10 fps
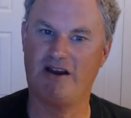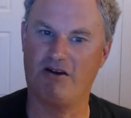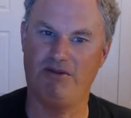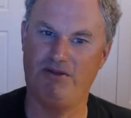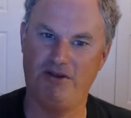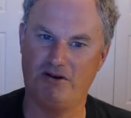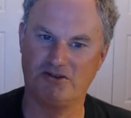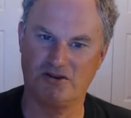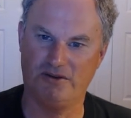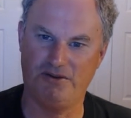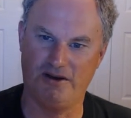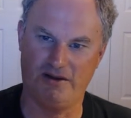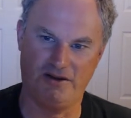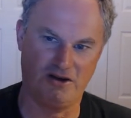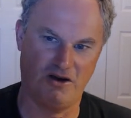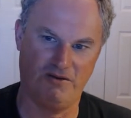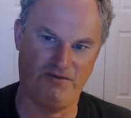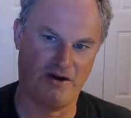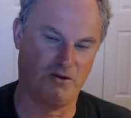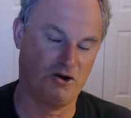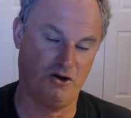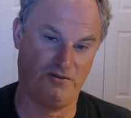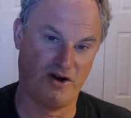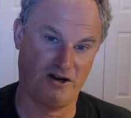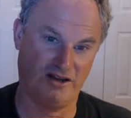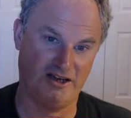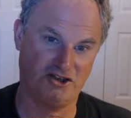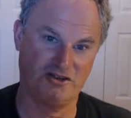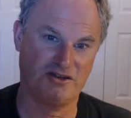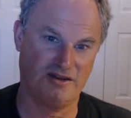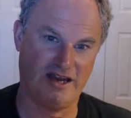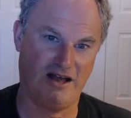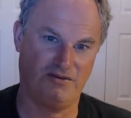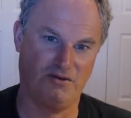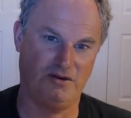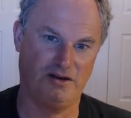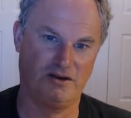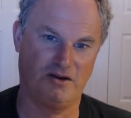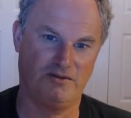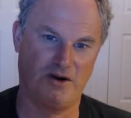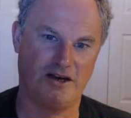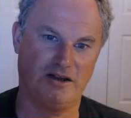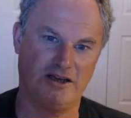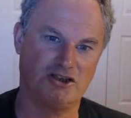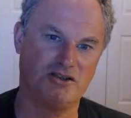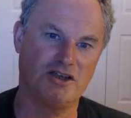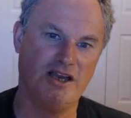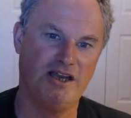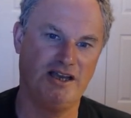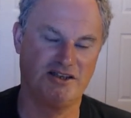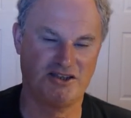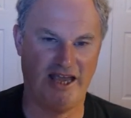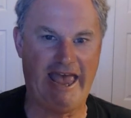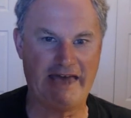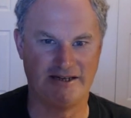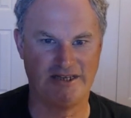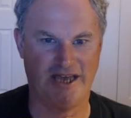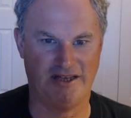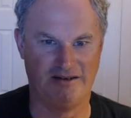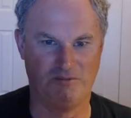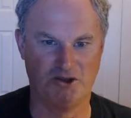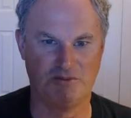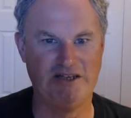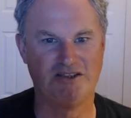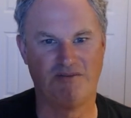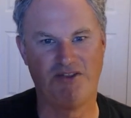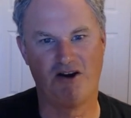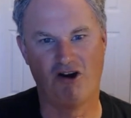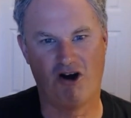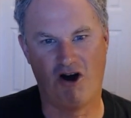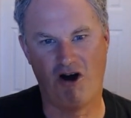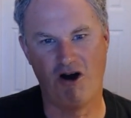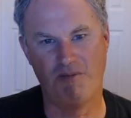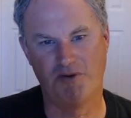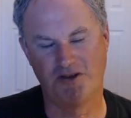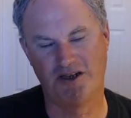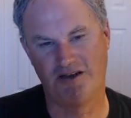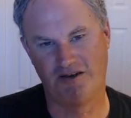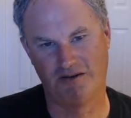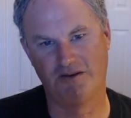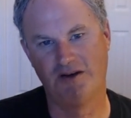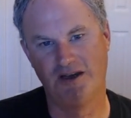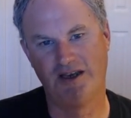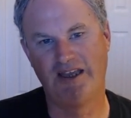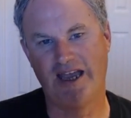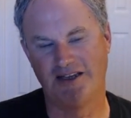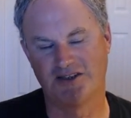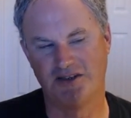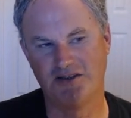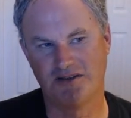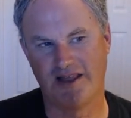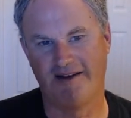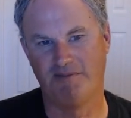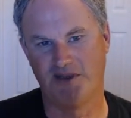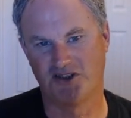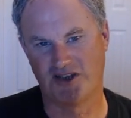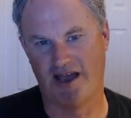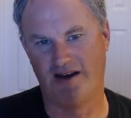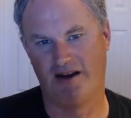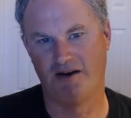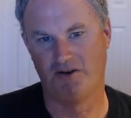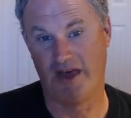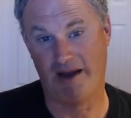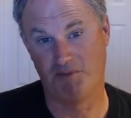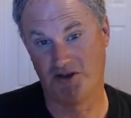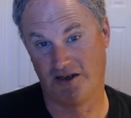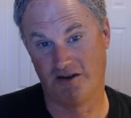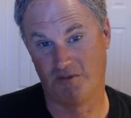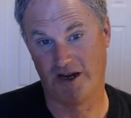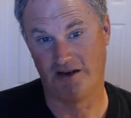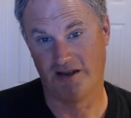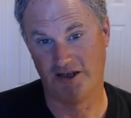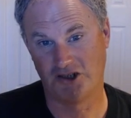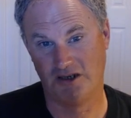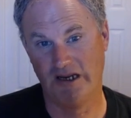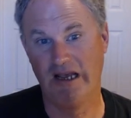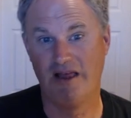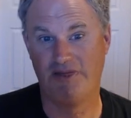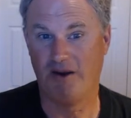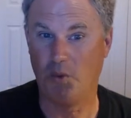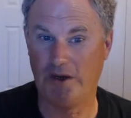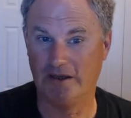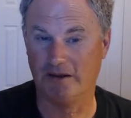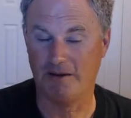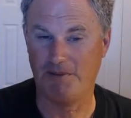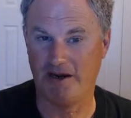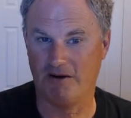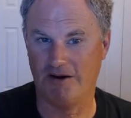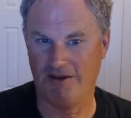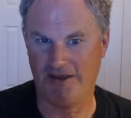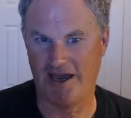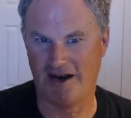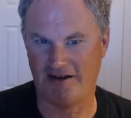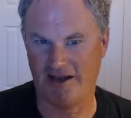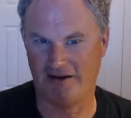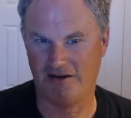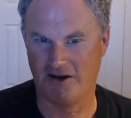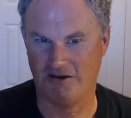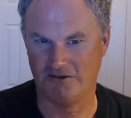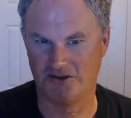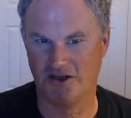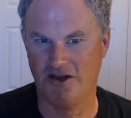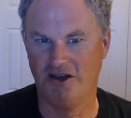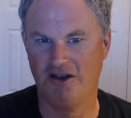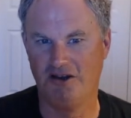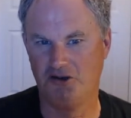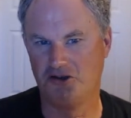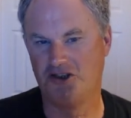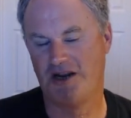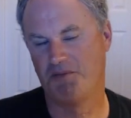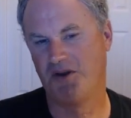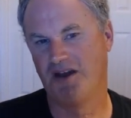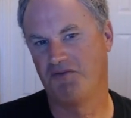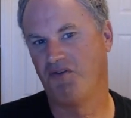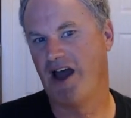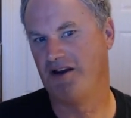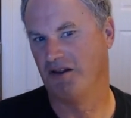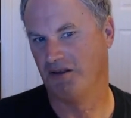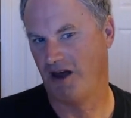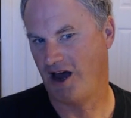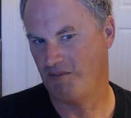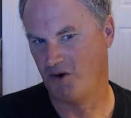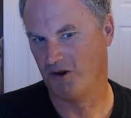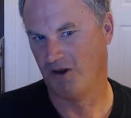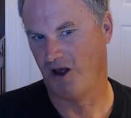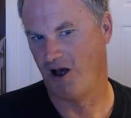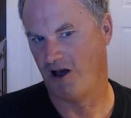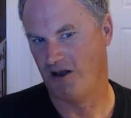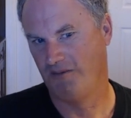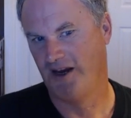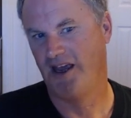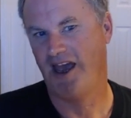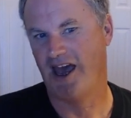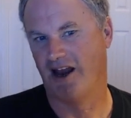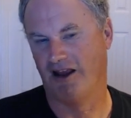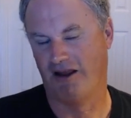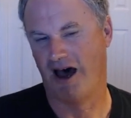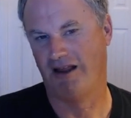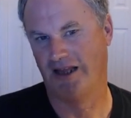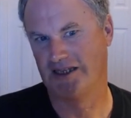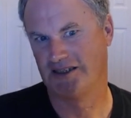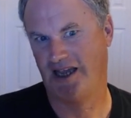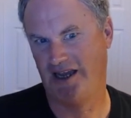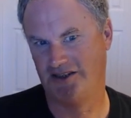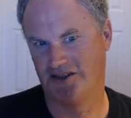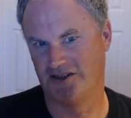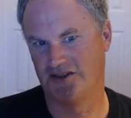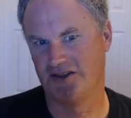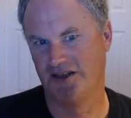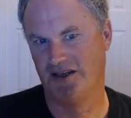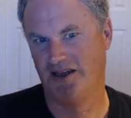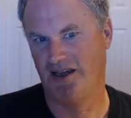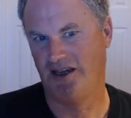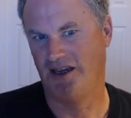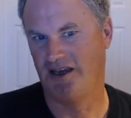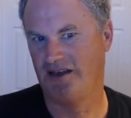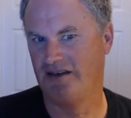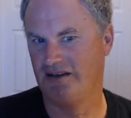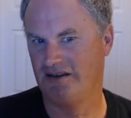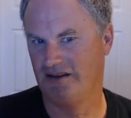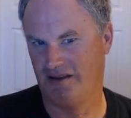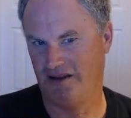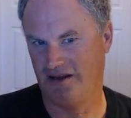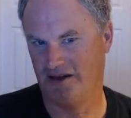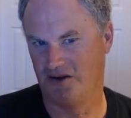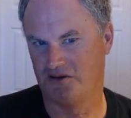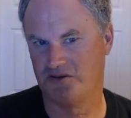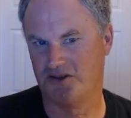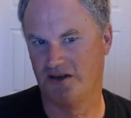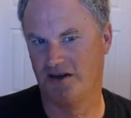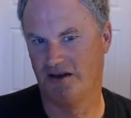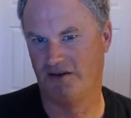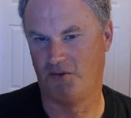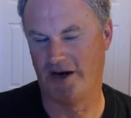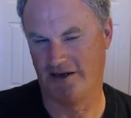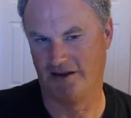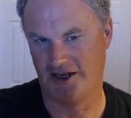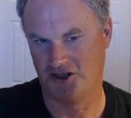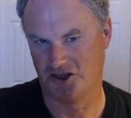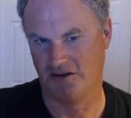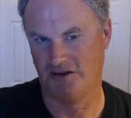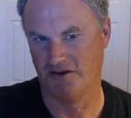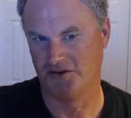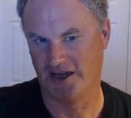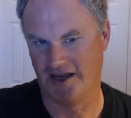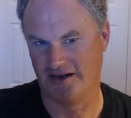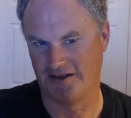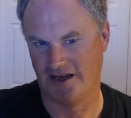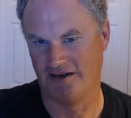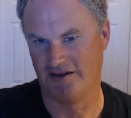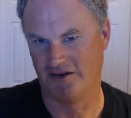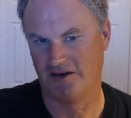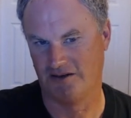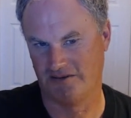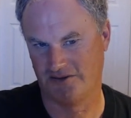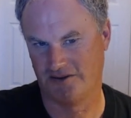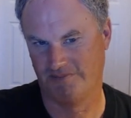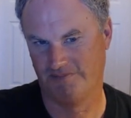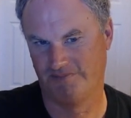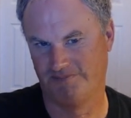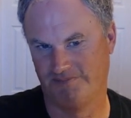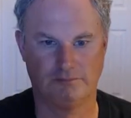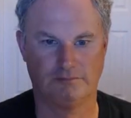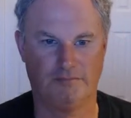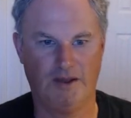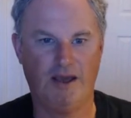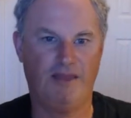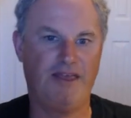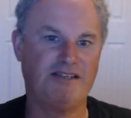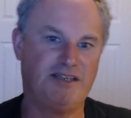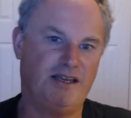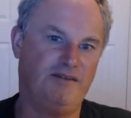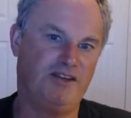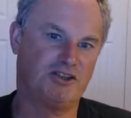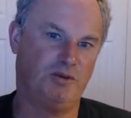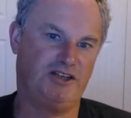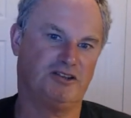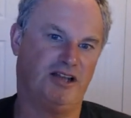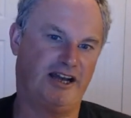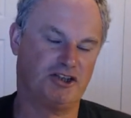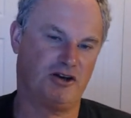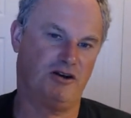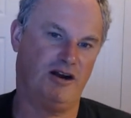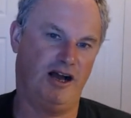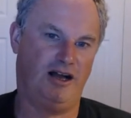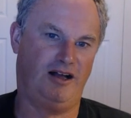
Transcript: the Federal Code of Regulations and the California Code of Regulations is annotated, which means if there are particular cases that have been cited under that particular regulation, they will appear in the annotated codes. You're generally going to find a lot more law and a lot less cases in the codes of regulation, those annotated codes. That's the end of this week's lecture.